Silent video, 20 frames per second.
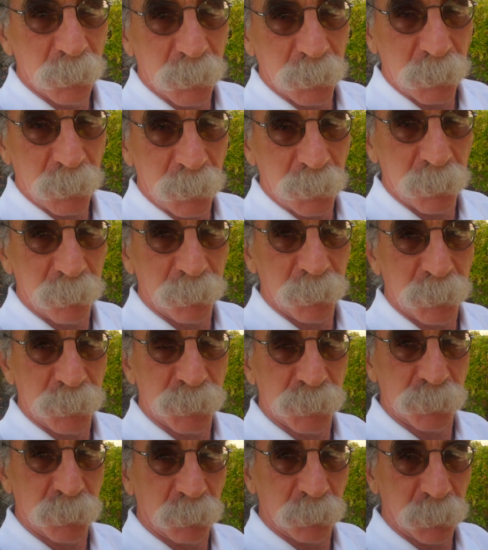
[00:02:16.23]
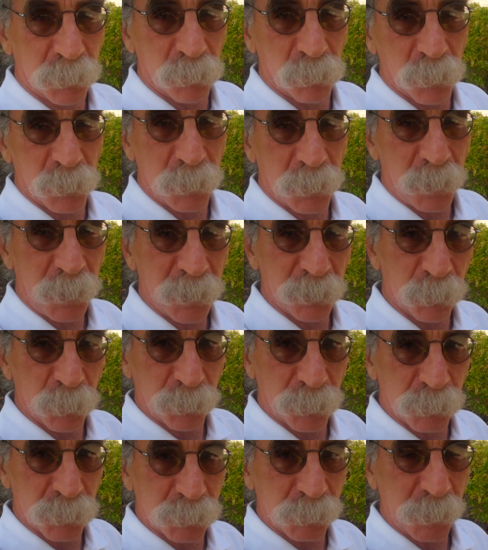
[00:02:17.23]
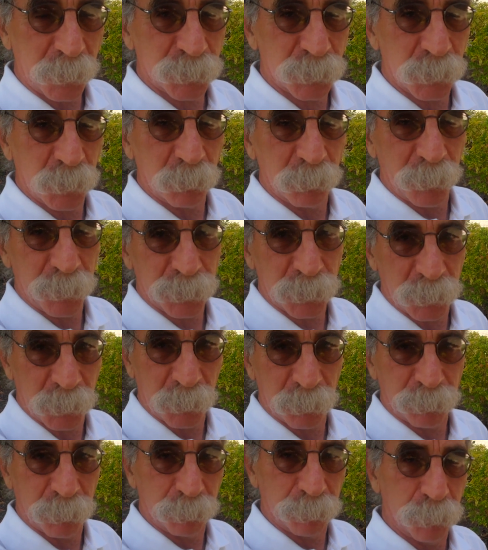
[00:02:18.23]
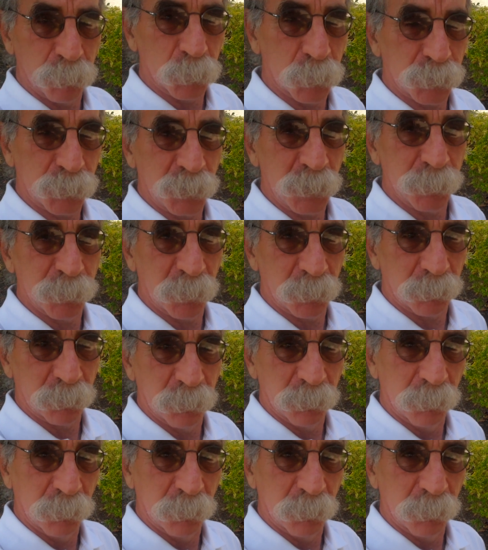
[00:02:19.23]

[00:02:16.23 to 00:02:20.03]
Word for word: And that heritage is going to go on now with this next generation here from Fukushima.